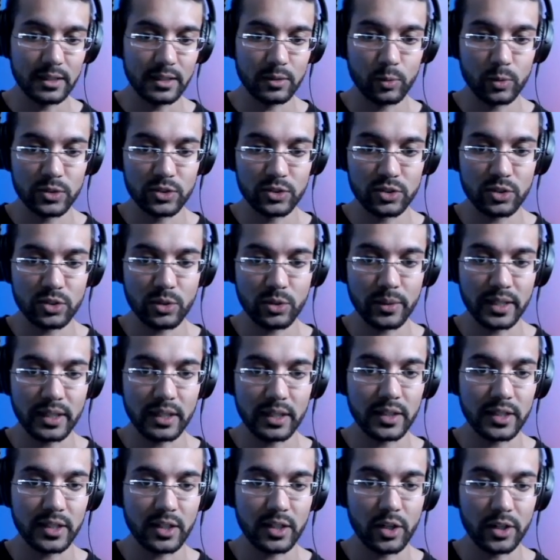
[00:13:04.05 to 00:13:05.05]
We'll just go ahead and
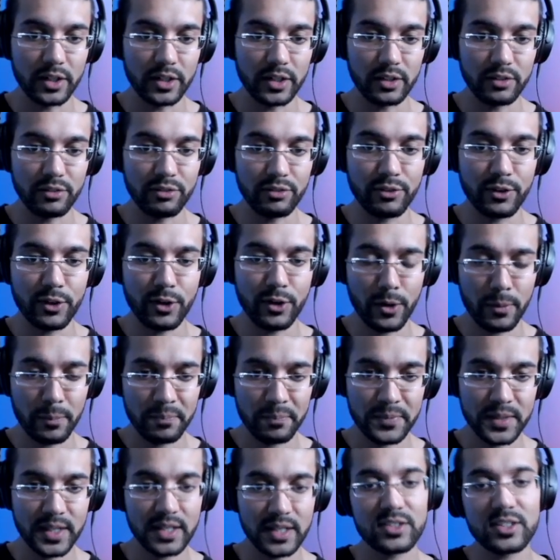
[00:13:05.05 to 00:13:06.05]
click on confirm,
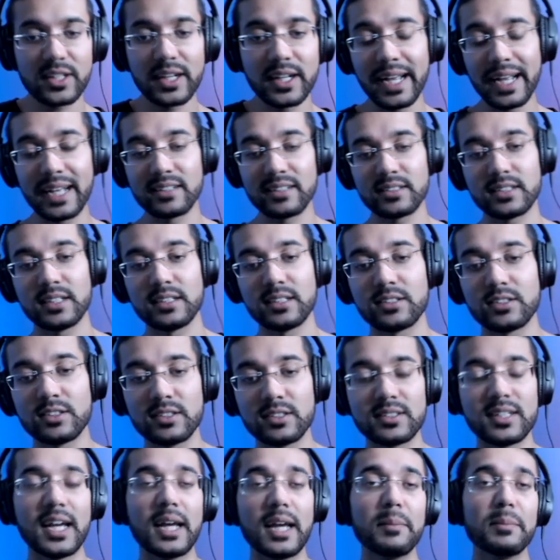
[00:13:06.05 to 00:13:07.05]
and it's going to ask us to
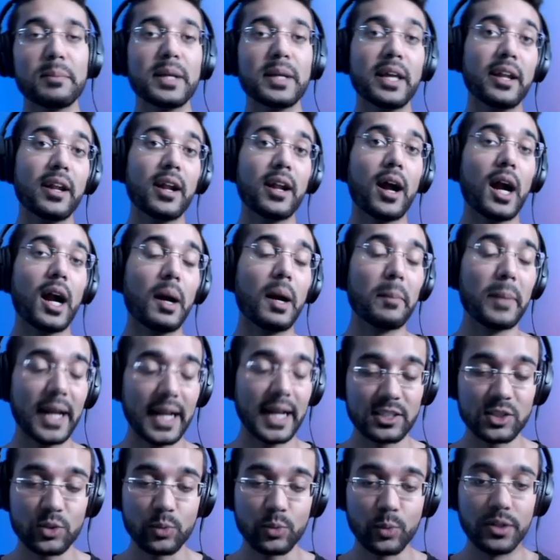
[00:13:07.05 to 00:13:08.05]
type in our
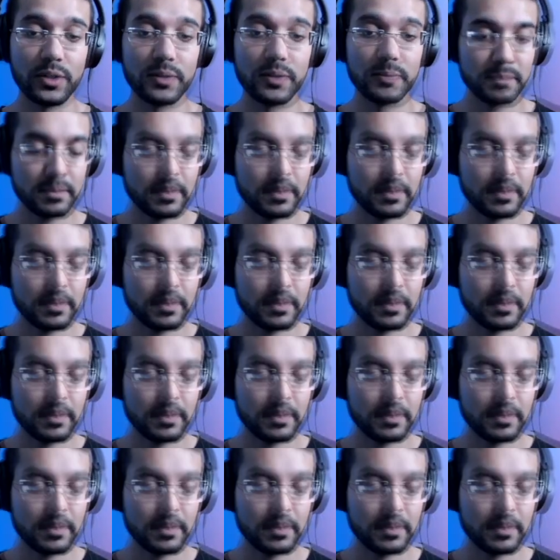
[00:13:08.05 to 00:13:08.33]
password.